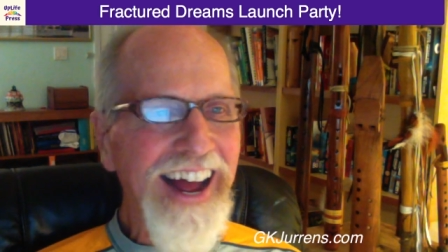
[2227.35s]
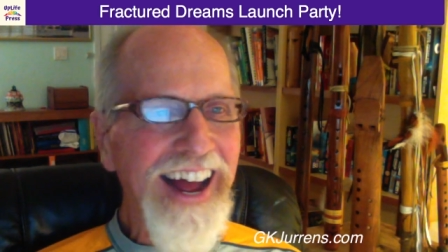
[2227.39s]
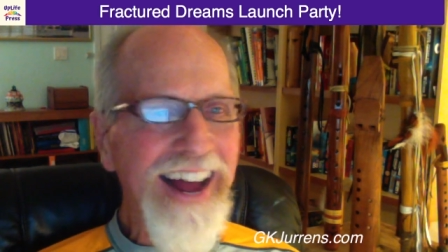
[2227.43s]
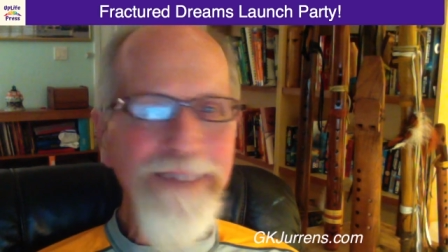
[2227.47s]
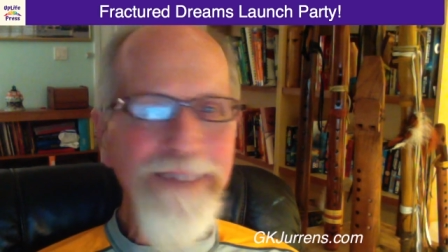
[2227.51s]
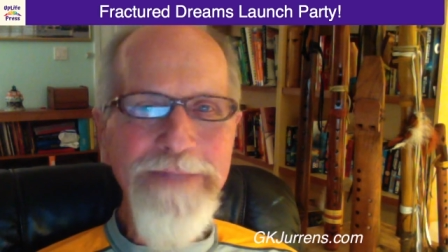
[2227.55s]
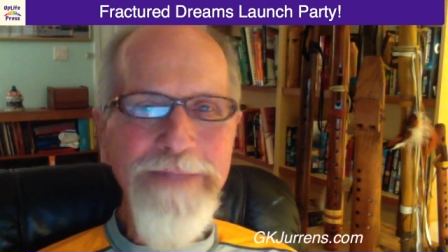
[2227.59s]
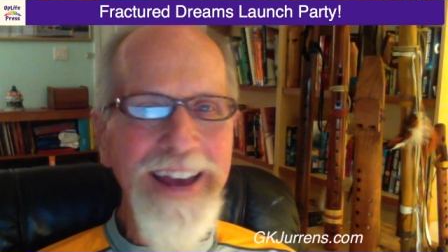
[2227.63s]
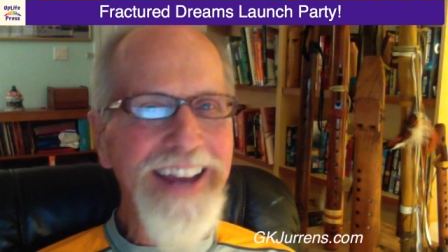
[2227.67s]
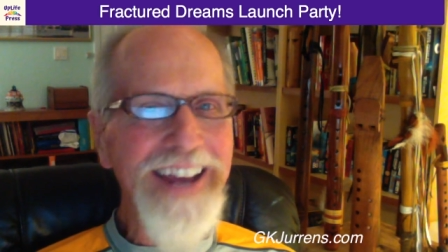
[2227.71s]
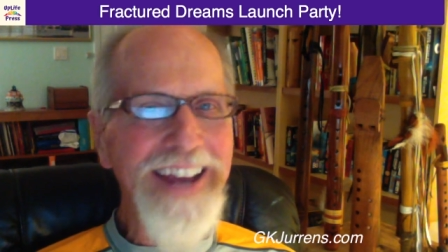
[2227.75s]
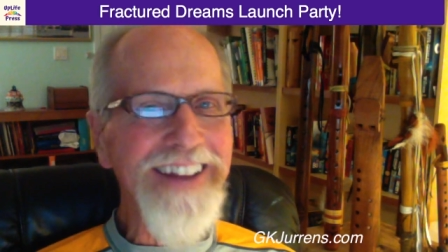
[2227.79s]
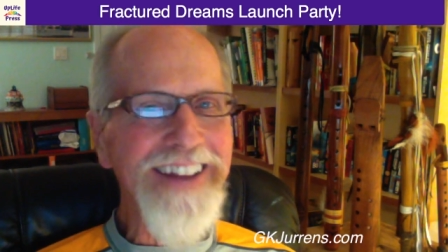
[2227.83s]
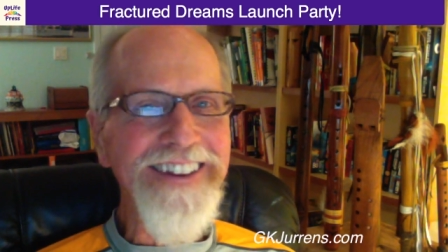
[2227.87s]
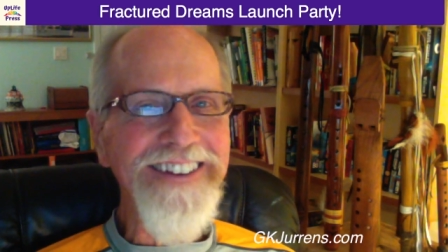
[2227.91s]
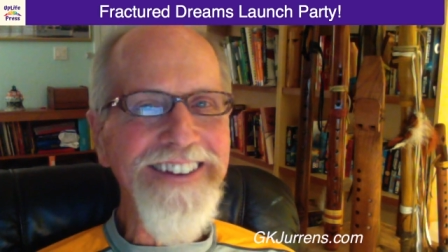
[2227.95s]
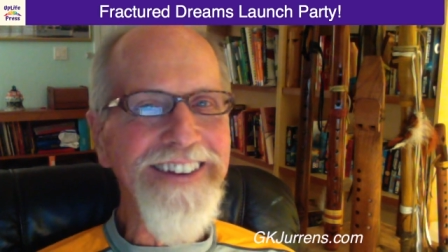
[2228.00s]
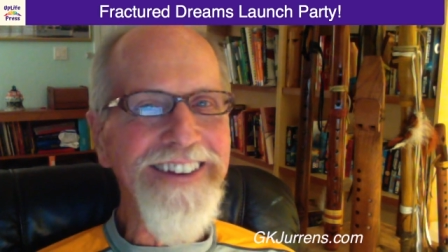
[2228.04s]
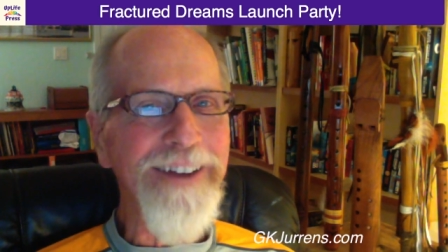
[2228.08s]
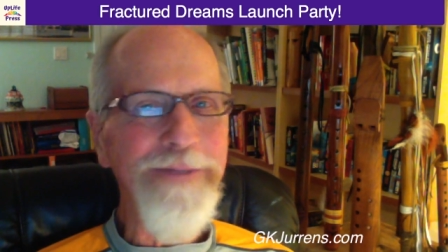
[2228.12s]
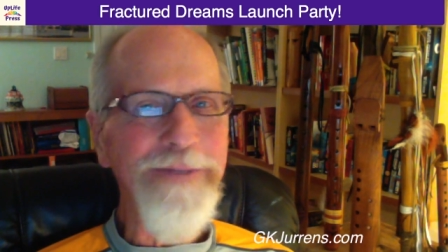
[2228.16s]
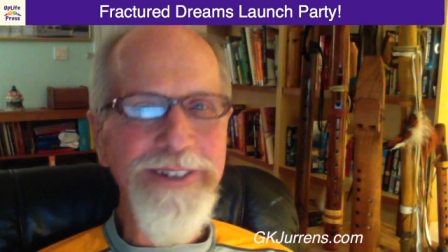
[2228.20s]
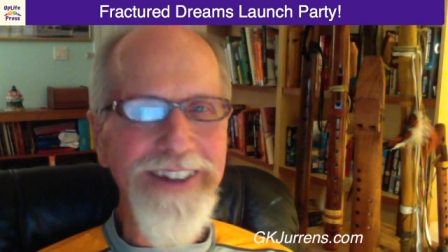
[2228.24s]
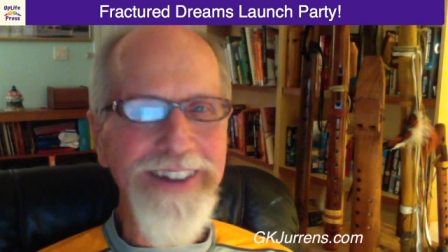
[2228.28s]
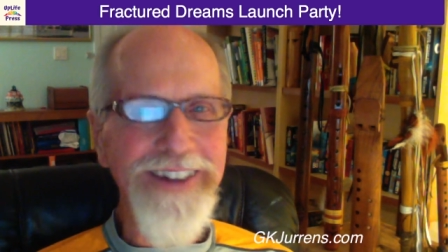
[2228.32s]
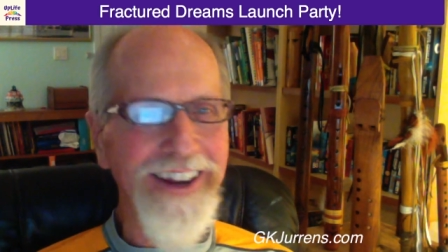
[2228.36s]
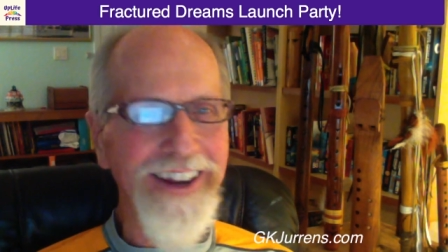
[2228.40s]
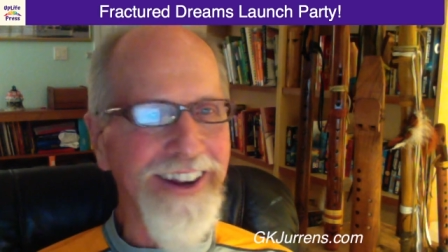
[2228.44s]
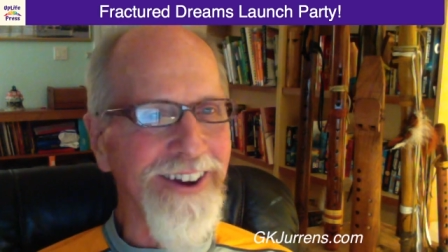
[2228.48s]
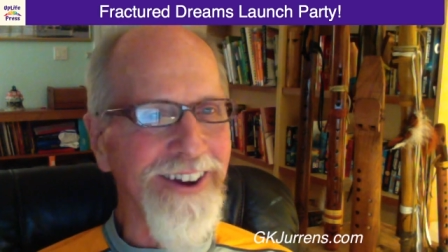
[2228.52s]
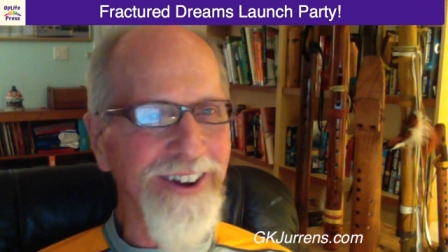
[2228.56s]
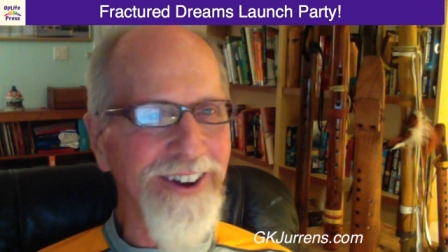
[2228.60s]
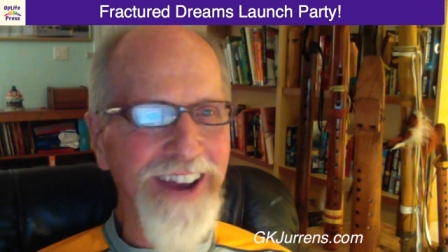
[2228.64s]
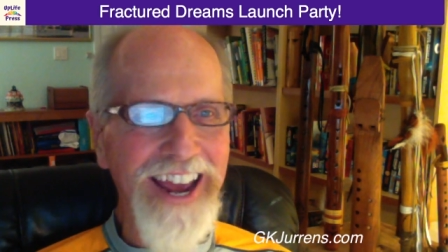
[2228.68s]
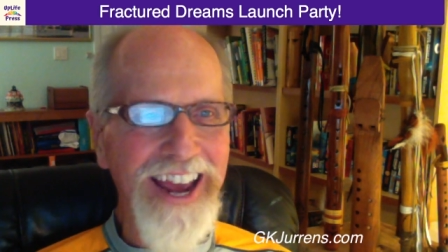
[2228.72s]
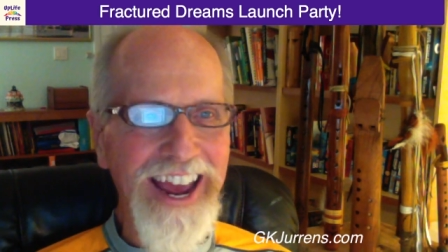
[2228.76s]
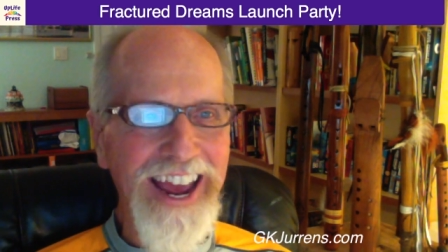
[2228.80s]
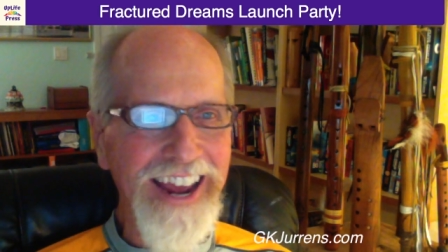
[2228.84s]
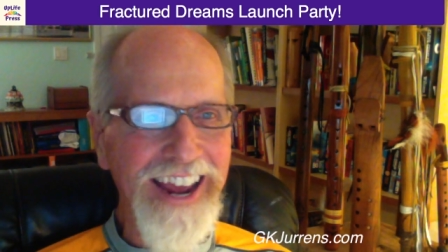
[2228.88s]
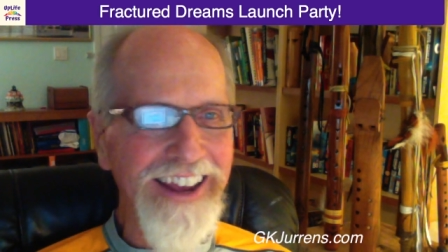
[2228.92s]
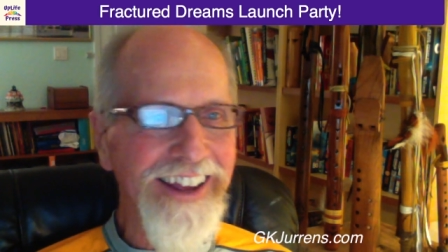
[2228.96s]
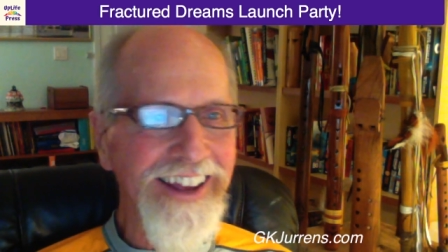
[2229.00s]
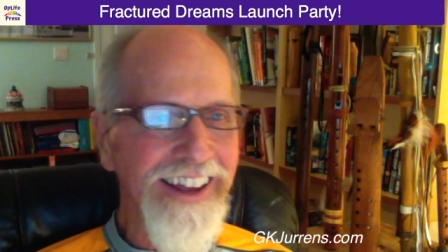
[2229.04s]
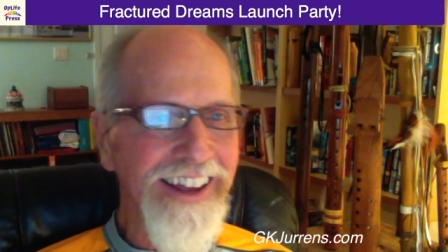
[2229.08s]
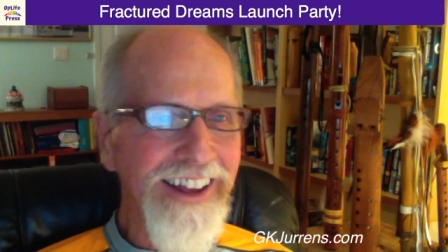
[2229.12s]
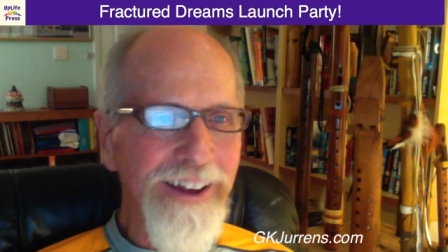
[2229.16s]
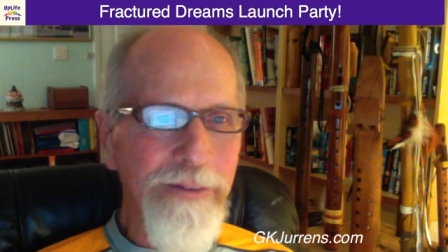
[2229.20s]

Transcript: I'm making this up as I go, gang.